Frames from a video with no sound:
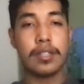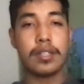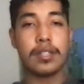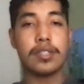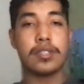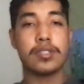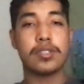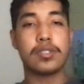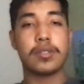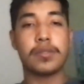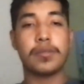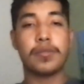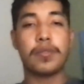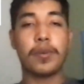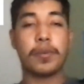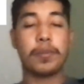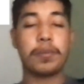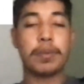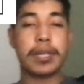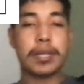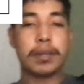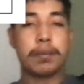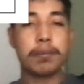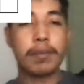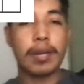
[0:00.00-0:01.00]
So for
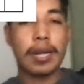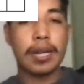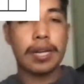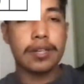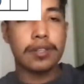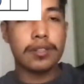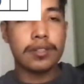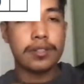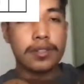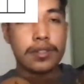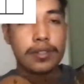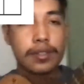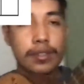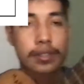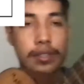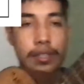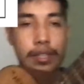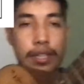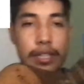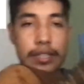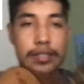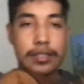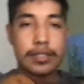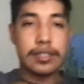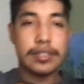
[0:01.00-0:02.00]
B minor,
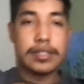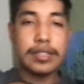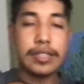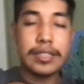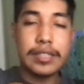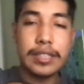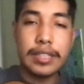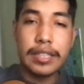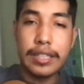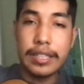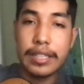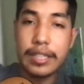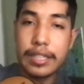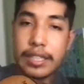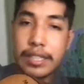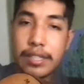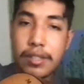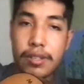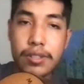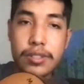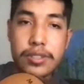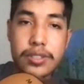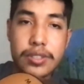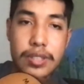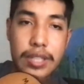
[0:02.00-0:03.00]
as you can see, that it
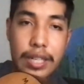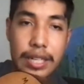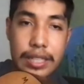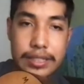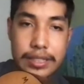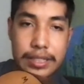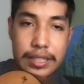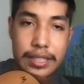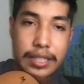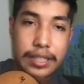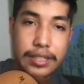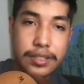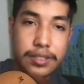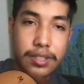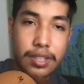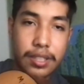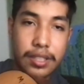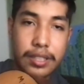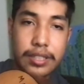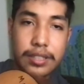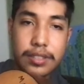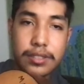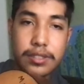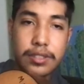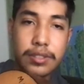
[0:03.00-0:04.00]
also has an X on
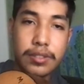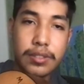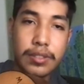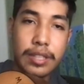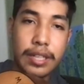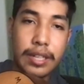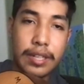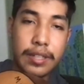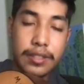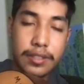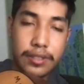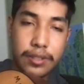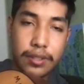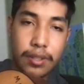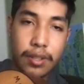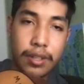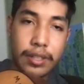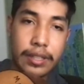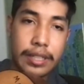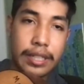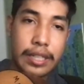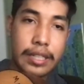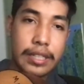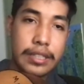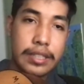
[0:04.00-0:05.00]
it, so that
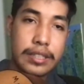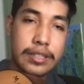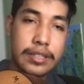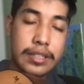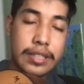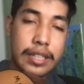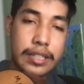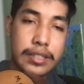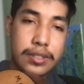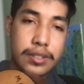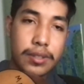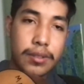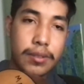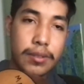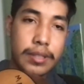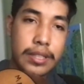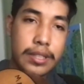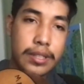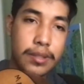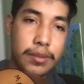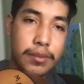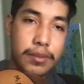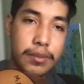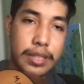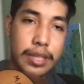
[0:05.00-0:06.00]
you guys already
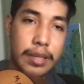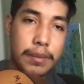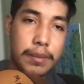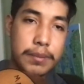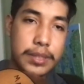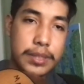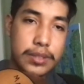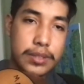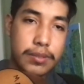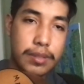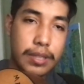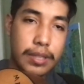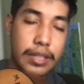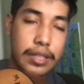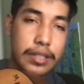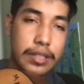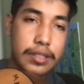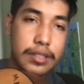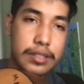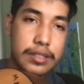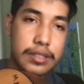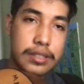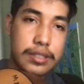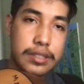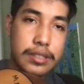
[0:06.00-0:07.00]
know what that means, right?
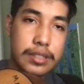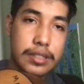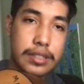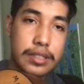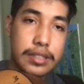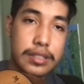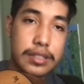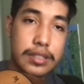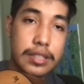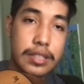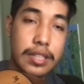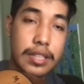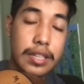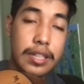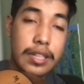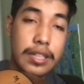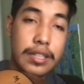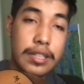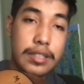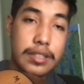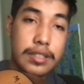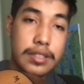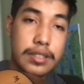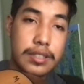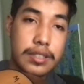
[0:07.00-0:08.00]

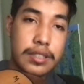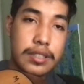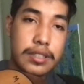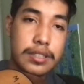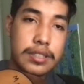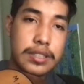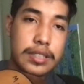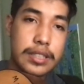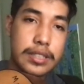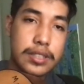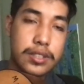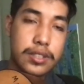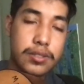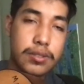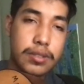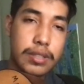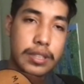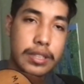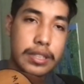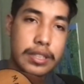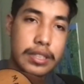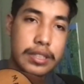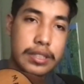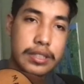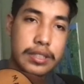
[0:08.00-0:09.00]
The sixth
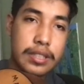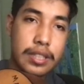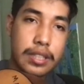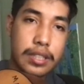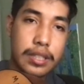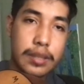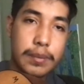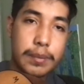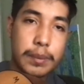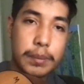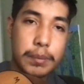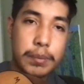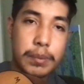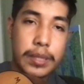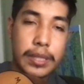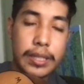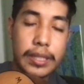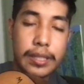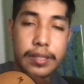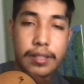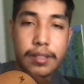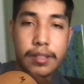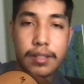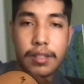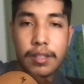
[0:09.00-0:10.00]
string is not going to be
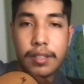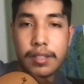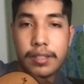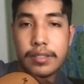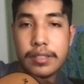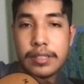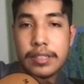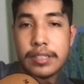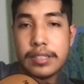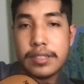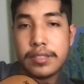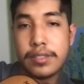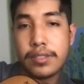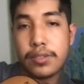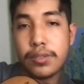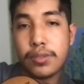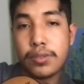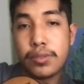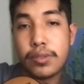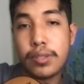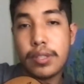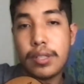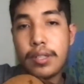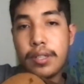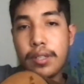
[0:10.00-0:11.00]
played on this
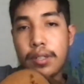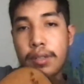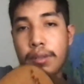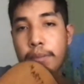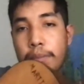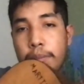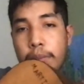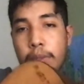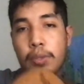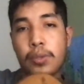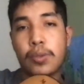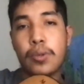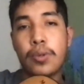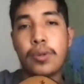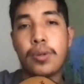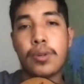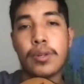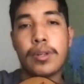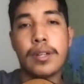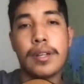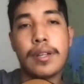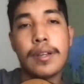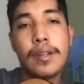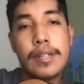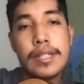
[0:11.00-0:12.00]

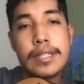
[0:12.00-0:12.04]
chord.